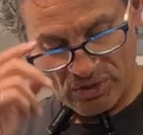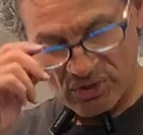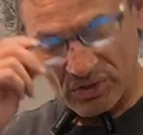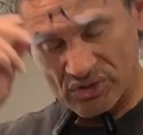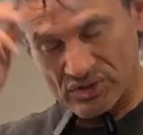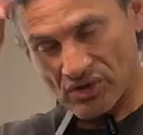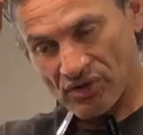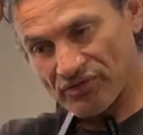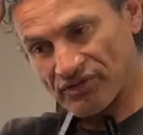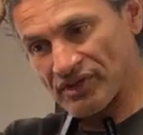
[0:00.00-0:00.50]

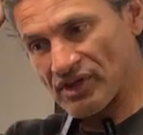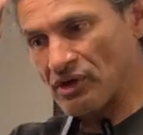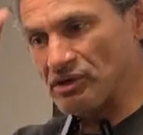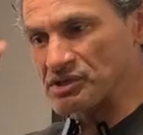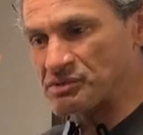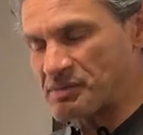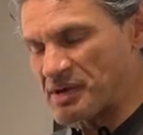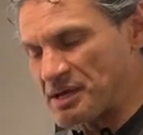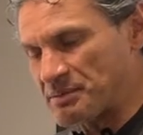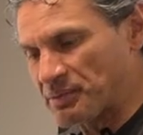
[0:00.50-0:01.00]
So for those
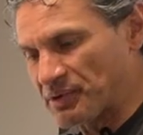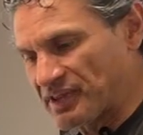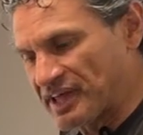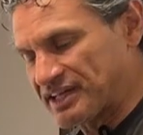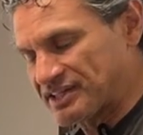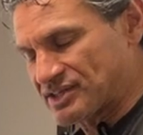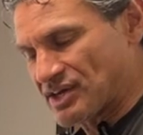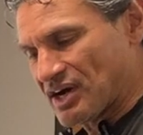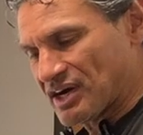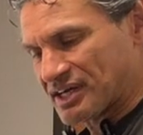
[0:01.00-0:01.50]
people
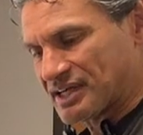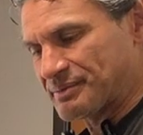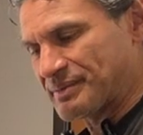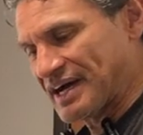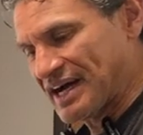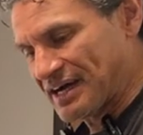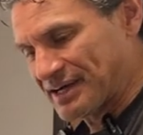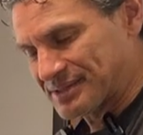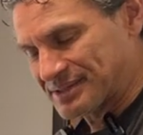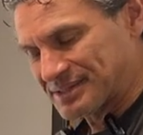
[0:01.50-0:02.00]
that talk
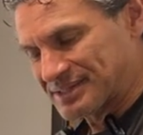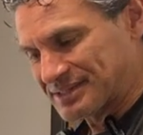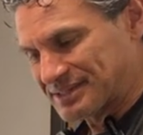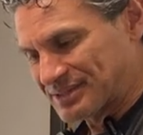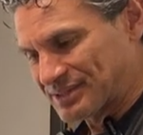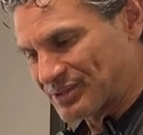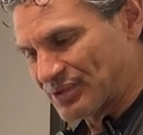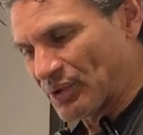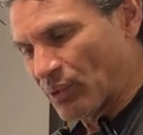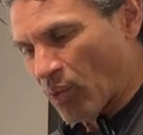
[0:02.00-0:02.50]
about
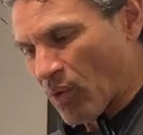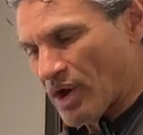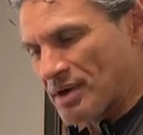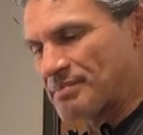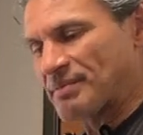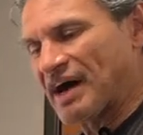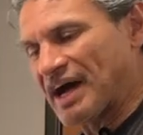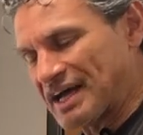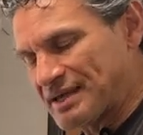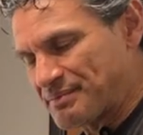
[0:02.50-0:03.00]
the one
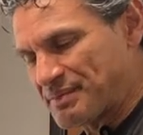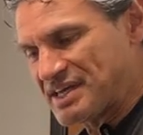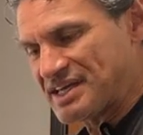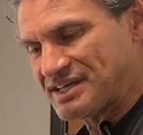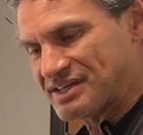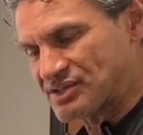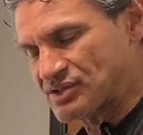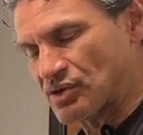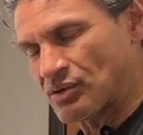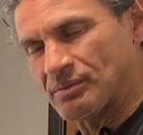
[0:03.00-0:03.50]
by being
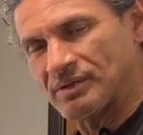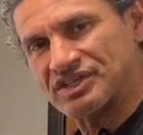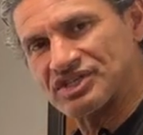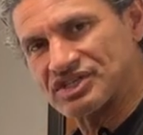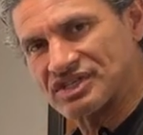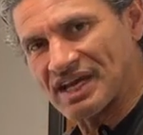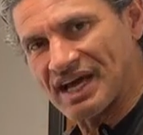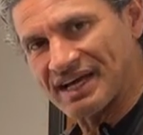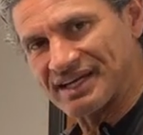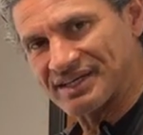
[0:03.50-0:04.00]
so much
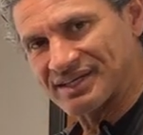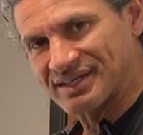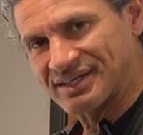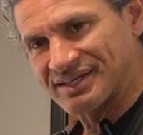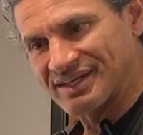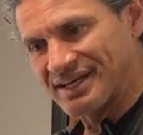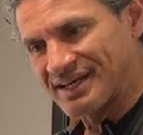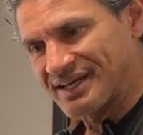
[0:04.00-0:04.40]
lighter,